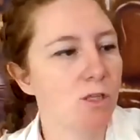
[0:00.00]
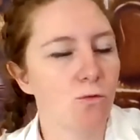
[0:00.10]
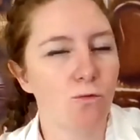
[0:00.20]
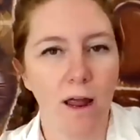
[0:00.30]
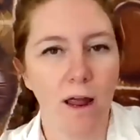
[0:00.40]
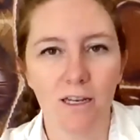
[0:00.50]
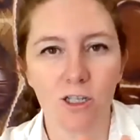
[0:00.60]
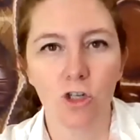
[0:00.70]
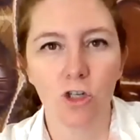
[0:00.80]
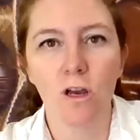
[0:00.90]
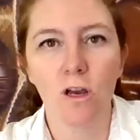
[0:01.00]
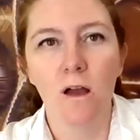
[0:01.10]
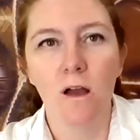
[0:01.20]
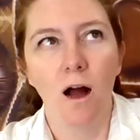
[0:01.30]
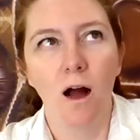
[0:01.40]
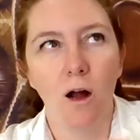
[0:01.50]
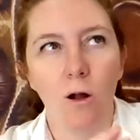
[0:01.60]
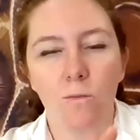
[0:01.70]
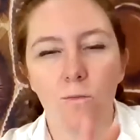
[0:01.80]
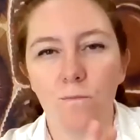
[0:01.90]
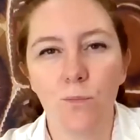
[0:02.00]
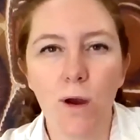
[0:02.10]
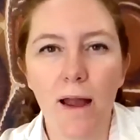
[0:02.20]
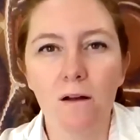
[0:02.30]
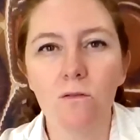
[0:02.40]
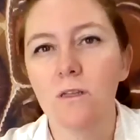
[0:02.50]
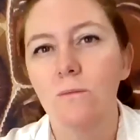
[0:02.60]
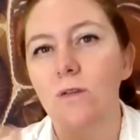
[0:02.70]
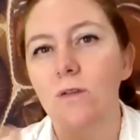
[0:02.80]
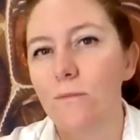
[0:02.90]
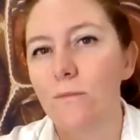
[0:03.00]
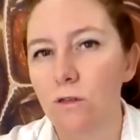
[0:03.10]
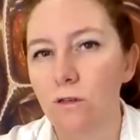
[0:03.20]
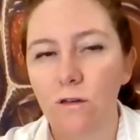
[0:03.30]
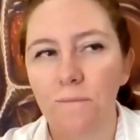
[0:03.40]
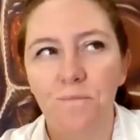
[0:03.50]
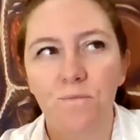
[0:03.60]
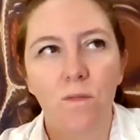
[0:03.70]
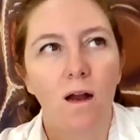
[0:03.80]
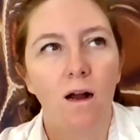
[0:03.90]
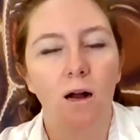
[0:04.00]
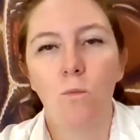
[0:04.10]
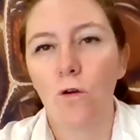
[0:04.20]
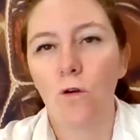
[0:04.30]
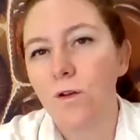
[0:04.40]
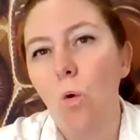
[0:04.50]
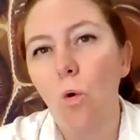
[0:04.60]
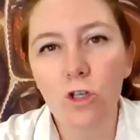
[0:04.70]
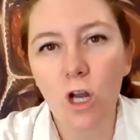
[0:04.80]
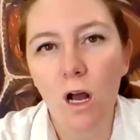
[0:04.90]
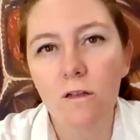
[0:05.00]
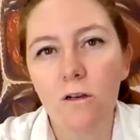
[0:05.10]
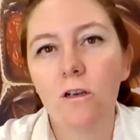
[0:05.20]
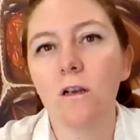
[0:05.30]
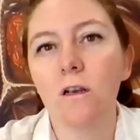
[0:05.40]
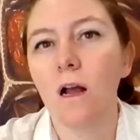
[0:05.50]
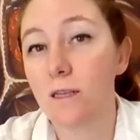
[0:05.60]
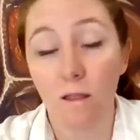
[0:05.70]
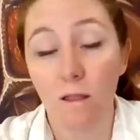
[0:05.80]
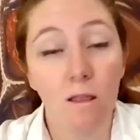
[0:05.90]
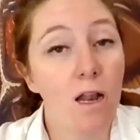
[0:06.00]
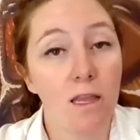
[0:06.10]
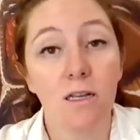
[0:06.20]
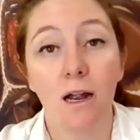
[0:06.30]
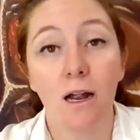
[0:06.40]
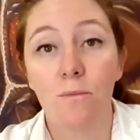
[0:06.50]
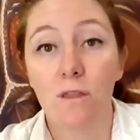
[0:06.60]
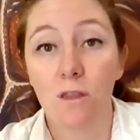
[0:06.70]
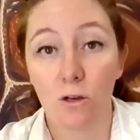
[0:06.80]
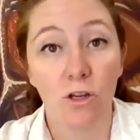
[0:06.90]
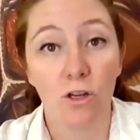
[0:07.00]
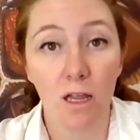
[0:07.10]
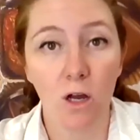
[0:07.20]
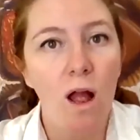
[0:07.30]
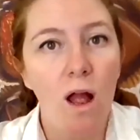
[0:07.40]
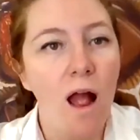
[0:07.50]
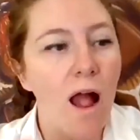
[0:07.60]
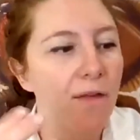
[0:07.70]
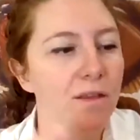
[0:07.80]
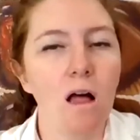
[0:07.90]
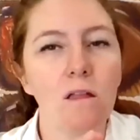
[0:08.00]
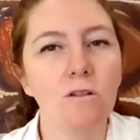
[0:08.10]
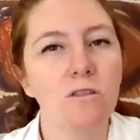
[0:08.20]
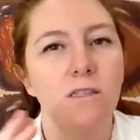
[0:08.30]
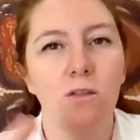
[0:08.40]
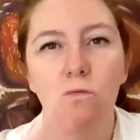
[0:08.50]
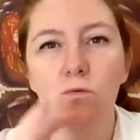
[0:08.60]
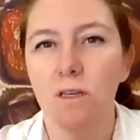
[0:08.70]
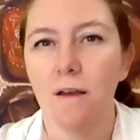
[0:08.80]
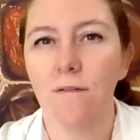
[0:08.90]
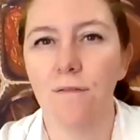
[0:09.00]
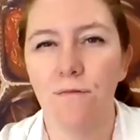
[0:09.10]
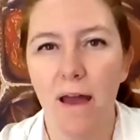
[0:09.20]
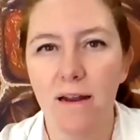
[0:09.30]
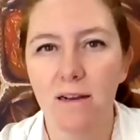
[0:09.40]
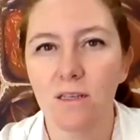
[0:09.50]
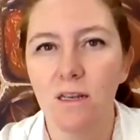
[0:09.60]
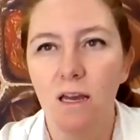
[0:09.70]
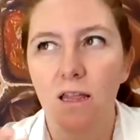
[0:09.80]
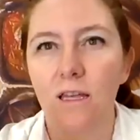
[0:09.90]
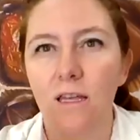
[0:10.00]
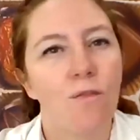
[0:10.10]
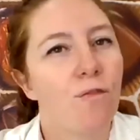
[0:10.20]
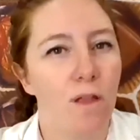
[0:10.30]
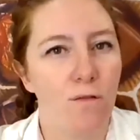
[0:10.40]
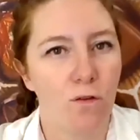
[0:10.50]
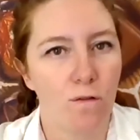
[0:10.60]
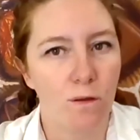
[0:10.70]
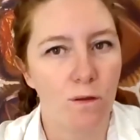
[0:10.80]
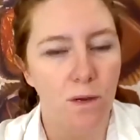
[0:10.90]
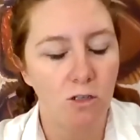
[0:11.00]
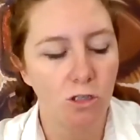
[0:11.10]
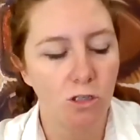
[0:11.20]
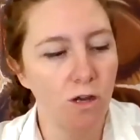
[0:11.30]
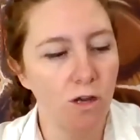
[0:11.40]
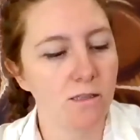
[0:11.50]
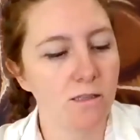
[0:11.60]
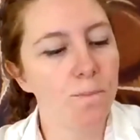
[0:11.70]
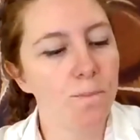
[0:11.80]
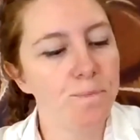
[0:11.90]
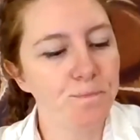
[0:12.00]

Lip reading: they're reddish brown, sometimes they're more of an orange color. A lot of the time they're yellow, and the color doesn't really affect the flavor of the bean, just so you guys know.